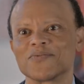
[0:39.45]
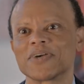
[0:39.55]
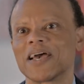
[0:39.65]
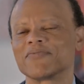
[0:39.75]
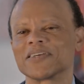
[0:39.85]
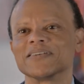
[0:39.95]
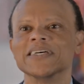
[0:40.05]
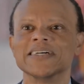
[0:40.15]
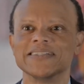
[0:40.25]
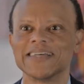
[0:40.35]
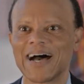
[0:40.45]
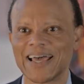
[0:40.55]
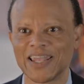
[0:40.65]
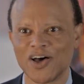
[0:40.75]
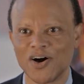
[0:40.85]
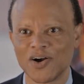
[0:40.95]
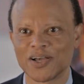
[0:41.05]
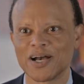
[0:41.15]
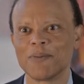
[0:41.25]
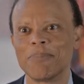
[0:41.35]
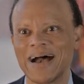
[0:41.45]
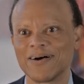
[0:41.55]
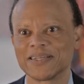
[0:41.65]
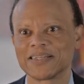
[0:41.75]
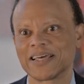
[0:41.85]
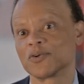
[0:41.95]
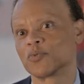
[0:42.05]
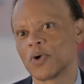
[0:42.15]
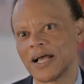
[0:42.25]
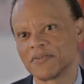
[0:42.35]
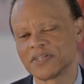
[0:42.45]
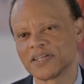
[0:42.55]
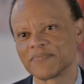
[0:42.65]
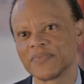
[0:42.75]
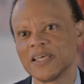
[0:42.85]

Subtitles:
we have to dialogue about it and around it,